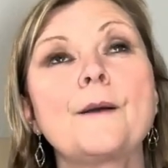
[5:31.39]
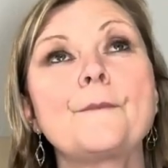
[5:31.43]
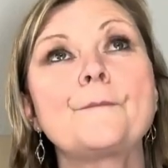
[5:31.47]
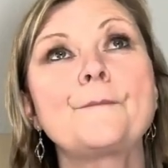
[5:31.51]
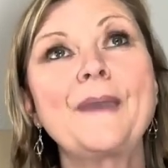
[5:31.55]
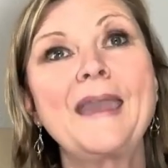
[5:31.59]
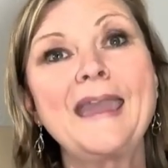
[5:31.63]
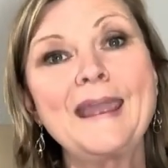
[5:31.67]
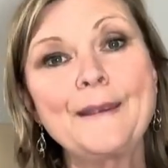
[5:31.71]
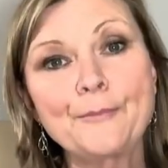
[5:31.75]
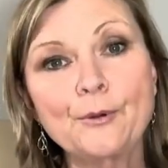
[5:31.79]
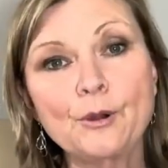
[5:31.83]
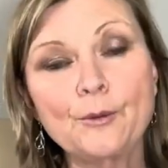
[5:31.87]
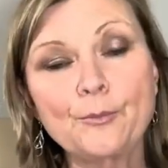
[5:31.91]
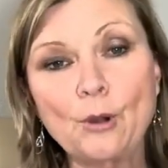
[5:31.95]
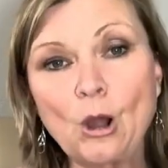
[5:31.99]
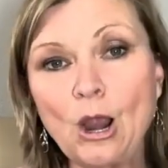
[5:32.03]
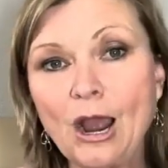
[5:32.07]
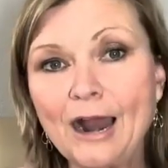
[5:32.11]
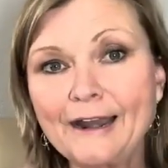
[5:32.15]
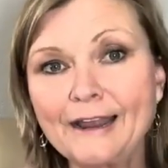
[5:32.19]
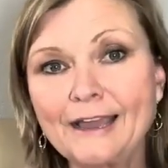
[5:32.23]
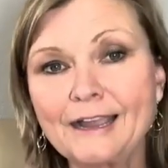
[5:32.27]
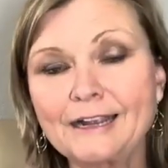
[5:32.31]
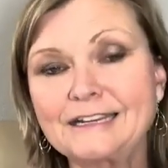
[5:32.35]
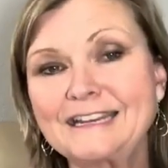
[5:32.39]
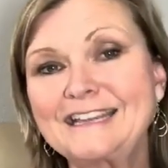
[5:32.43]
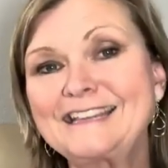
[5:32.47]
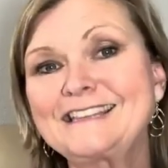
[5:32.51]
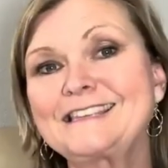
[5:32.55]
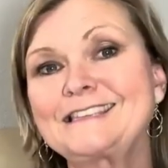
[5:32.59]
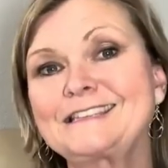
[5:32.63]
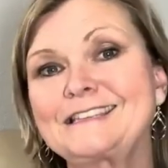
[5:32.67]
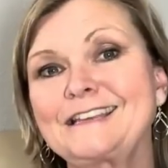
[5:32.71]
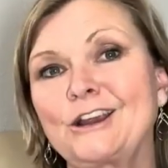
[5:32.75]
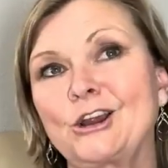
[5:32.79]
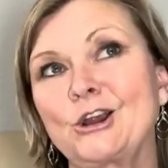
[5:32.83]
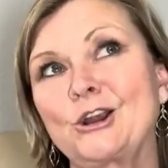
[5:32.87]
paper product
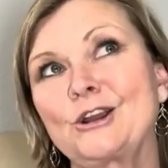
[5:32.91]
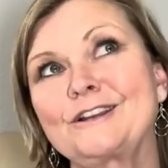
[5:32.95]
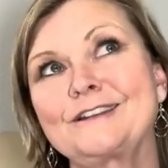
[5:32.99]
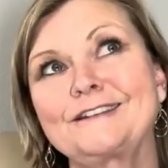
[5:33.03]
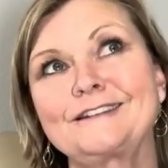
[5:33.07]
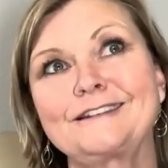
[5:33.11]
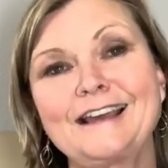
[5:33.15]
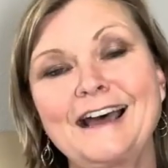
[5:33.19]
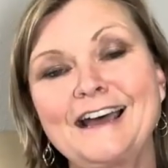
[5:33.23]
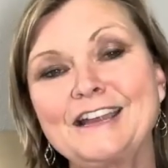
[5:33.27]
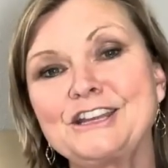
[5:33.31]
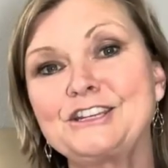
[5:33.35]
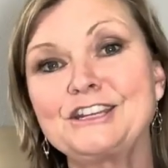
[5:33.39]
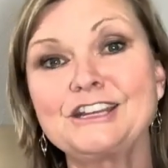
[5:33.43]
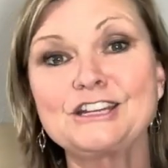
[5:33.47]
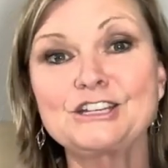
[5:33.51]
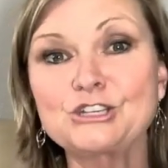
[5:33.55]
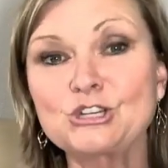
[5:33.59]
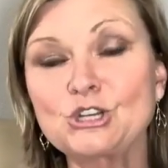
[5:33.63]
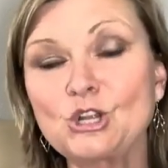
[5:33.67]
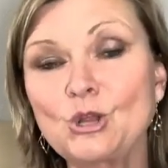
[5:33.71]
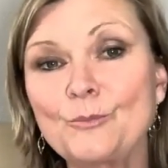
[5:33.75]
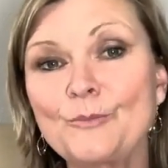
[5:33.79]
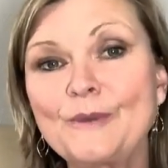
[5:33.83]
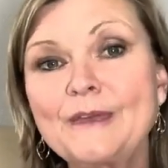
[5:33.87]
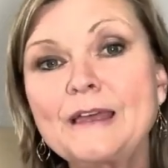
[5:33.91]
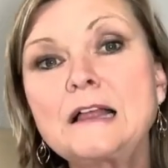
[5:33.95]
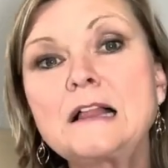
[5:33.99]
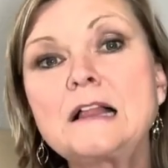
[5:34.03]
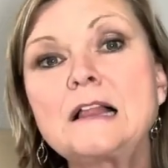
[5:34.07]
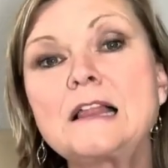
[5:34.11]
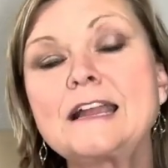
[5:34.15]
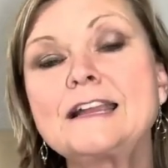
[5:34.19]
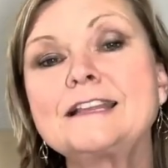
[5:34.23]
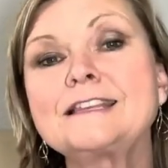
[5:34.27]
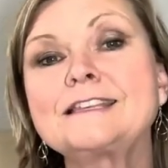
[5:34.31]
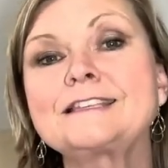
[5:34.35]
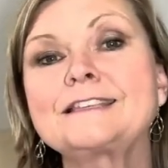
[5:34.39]
or a digital bill
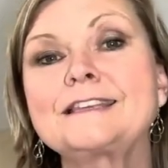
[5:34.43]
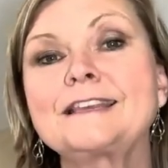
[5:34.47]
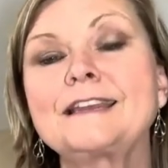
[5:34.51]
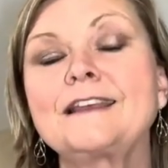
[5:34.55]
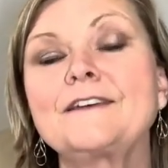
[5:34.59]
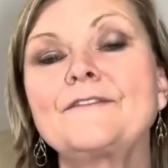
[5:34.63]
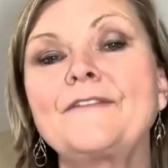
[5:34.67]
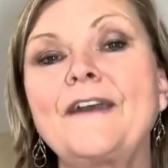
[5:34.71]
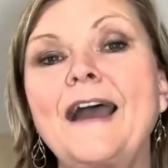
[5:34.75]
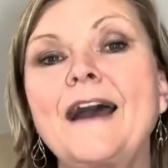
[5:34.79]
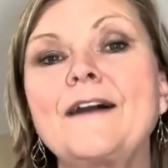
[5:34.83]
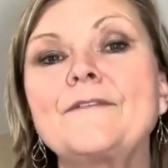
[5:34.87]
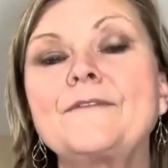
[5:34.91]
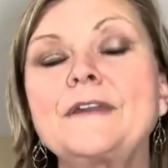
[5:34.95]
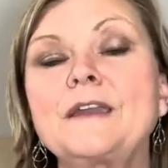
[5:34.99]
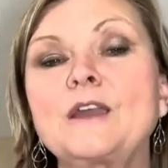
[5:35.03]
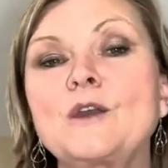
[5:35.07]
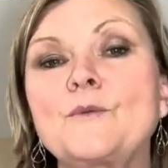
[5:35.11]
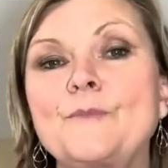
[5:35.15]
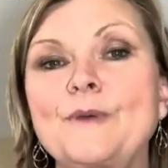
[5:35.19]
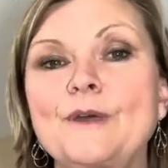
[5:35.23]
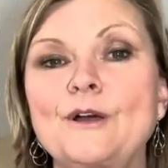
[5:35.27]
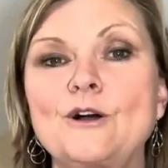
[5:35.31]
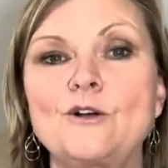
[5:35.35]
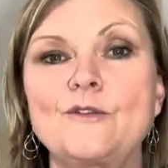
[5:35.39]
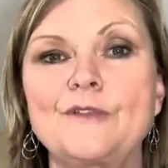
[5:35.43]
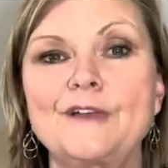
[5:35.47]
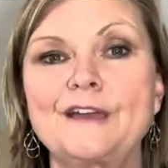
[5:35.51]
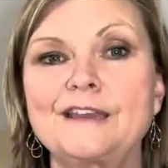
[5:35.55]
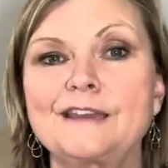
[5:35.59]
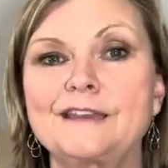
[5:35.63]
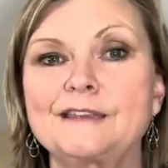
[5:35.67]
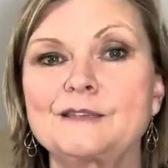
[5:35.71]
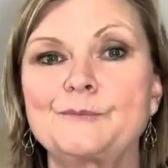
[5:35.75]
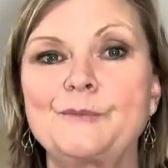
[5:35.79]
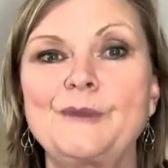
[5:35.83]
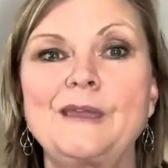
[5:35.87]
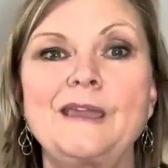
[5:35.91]
instead of having a bill that
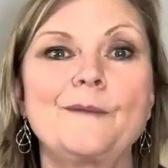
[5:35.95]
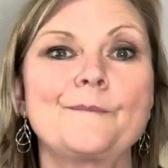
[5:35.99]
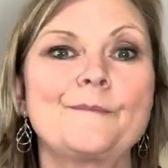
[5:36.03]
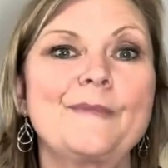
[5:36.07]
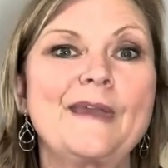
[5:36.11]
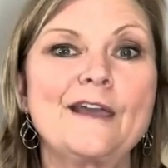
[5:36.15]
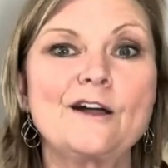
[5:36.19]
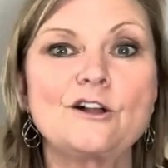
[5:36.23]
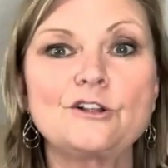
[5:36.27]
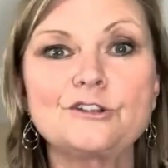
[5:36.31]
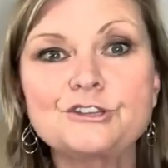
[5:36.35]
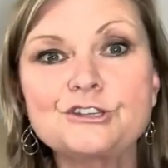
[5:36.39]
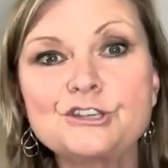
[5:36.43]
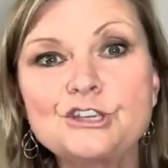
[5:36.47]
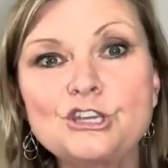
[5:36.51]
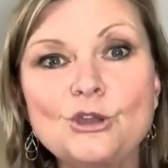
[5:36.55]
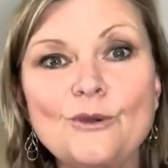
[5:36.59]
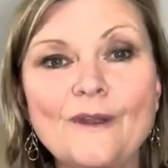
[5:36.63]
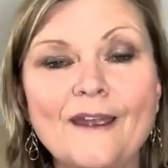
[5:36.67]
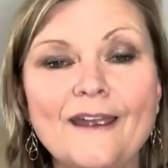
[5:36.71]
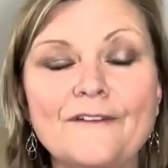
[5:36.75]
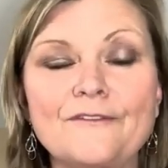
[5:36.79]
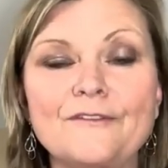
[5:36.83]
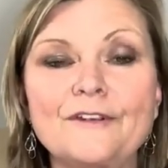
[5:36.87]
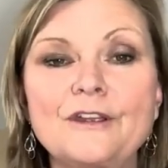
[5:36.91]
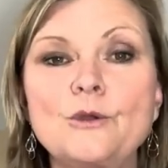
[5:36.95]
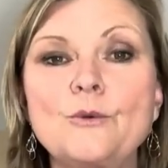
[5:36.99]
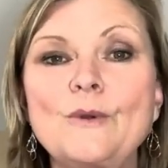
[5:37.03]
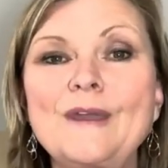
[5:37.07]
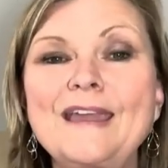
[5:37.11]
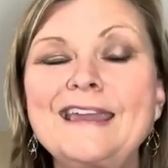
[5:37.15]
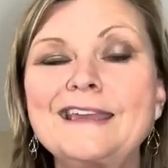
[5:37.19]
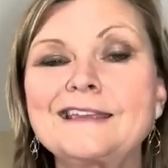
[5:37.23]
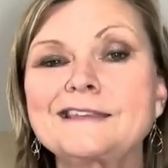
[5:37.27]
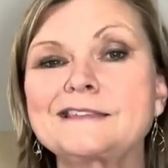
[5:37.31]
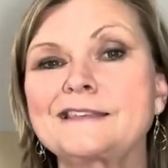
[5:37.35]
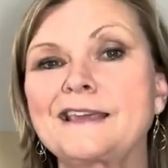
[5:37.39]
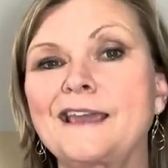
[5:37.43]
is being mailed to you every
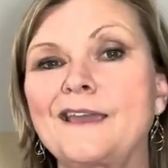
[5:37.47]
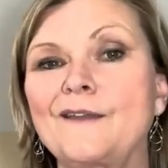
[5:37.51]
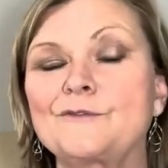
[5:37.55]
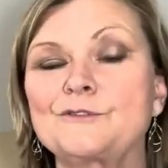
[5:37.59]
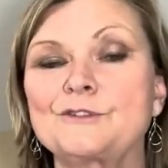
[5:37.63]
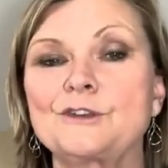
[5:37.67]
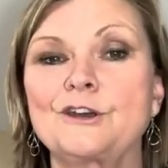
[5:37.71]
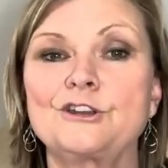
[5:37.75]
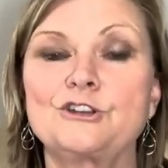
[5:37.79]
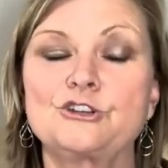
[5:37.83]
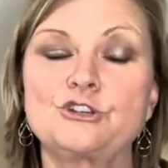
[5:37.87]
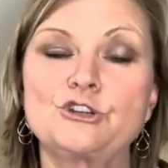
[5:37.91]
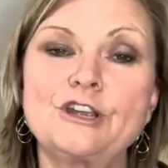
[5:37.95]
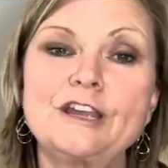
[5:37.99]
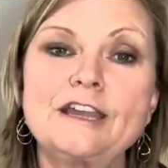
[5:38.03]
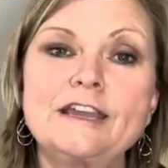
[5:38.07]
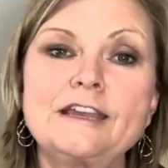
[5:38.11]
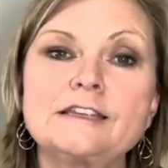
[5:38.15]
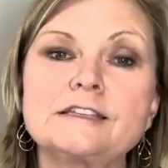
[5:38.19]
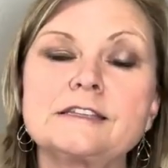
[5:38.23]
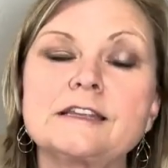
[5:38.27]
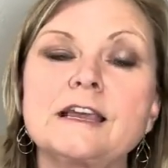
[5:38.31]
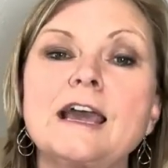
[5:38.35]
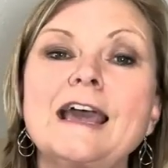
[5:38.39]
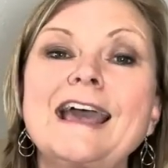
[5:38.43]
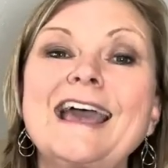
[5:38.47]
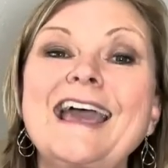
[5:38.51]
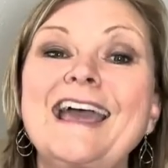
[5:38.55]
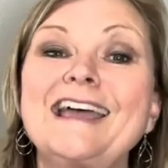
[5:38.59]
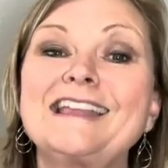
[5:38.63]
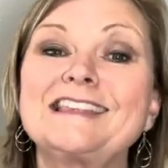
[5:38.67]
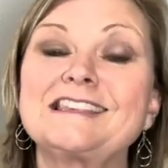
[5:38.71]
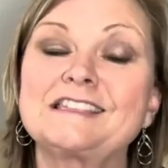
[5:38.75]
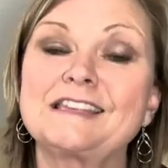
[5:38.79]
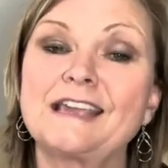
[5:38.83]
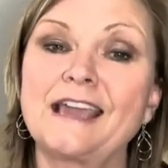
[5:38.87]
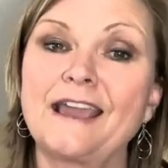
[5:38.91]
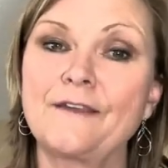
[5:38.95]
week, saves on trees
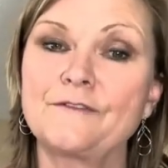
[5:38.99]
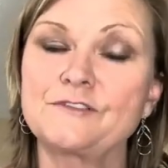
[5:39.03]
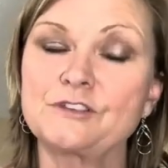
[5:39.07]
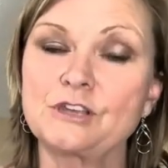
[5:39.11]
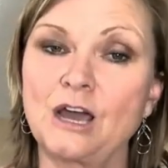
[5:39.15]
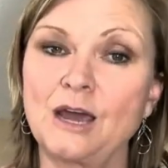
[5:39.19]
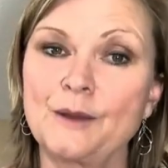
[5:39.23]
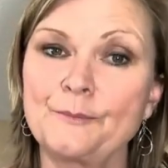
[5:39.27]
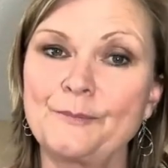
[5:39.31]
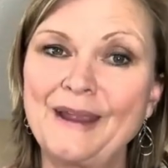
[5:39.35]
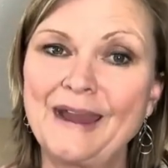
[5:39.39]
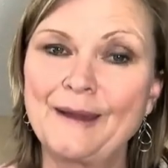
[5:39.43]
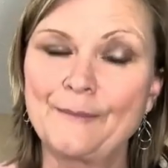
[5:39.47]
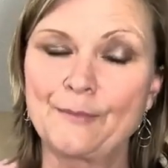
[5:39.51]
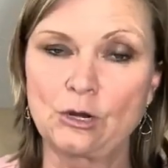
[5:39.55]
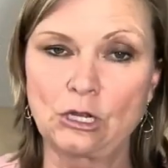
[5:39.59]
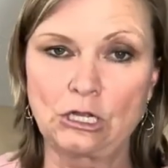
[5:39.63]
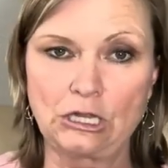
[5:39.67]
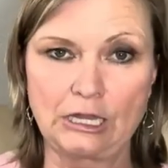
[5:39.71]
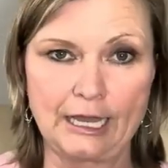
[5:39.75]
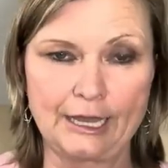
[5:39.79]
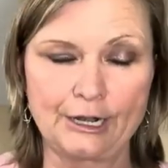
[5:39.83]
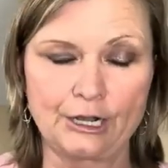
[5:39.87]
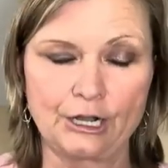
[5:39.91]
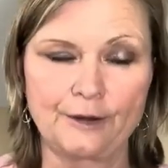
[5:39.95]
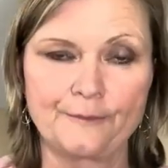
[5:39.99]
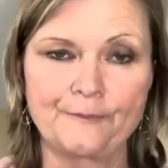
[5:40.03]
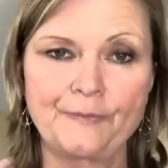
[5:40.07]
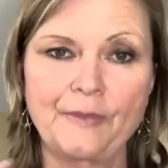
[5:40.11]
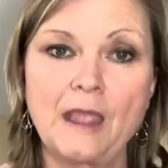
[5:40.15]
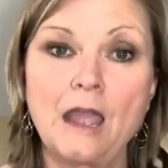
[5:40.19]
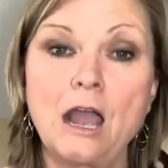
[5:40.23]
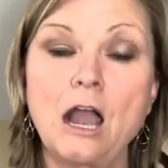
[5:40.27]
and saves on paper clutter.